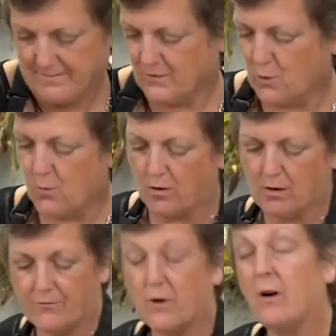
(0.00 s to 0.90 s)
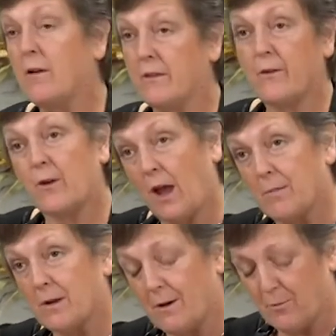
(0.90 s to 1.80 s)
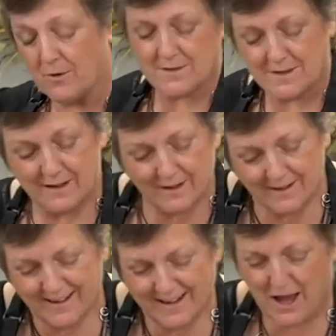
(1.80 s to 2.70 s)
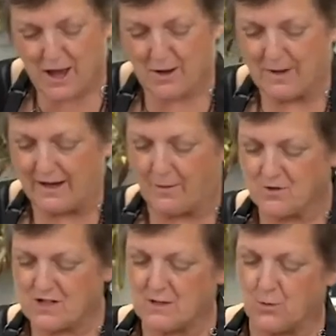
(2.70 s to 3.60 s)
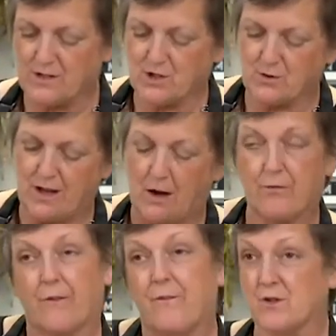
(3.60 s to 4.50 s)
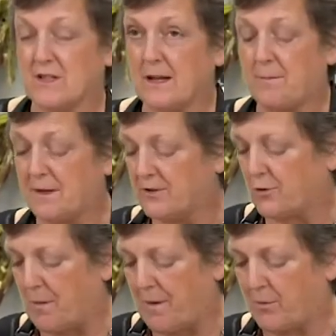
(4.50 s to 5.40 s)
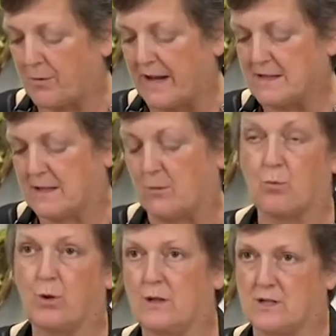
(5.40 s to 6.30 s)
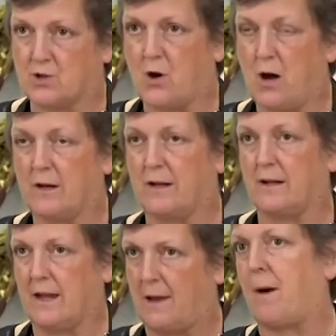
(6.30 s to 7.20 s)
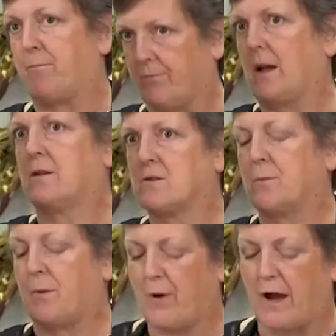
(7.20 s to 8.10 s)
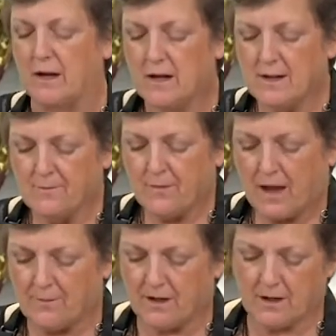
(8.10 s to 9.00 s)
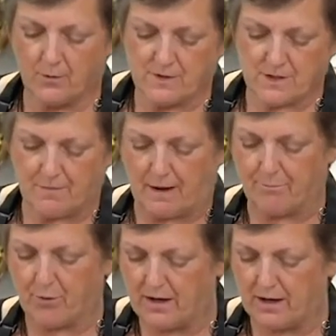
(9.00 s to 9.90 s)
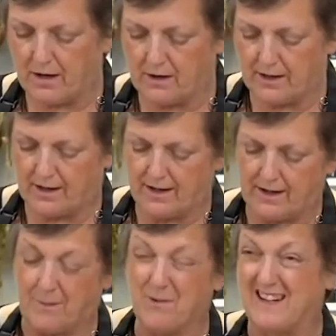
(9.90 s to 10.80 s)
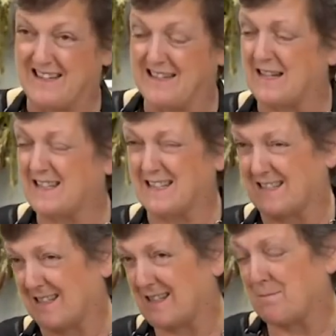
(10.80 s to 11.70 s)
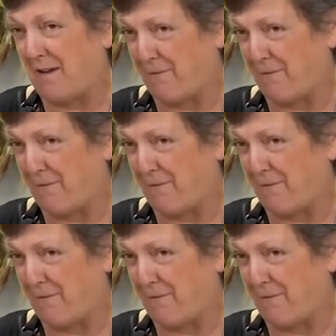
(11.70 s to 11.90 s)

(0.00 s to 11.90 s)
You're welcome for all the vocabulary words. Um, and I'm just going to, now the first thing I'm gonna do, remember when I did that really strong and it came up like super bright, I'm gonna go into my bright area and I'm gonna dust, because this is my